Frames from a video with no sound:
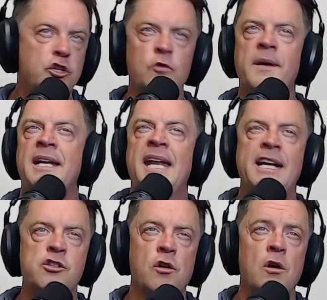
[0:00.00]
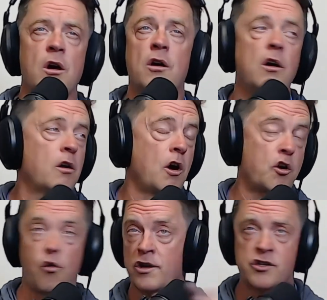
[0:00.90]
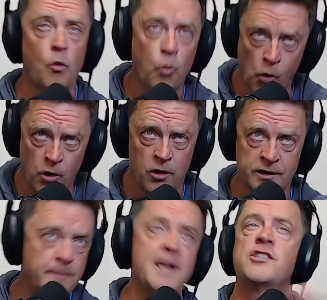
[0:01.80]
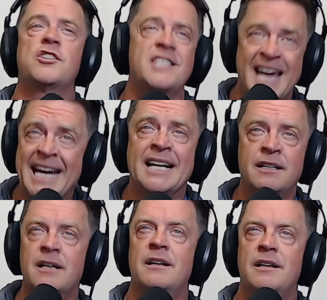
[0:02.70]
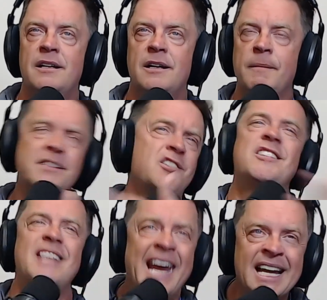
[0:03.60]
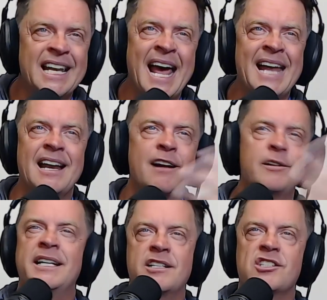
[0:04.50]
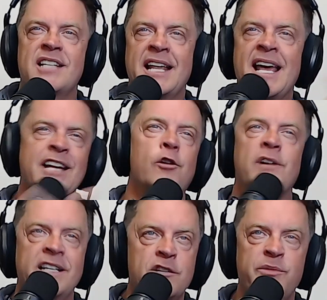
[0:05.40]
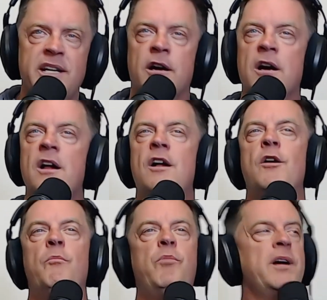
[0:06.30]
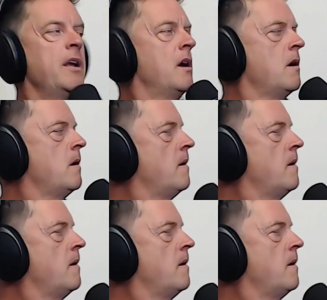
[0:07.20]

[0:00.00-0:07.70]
human nature across the world. I'm not just saying that. I don't need to say that. You don't need to be here. But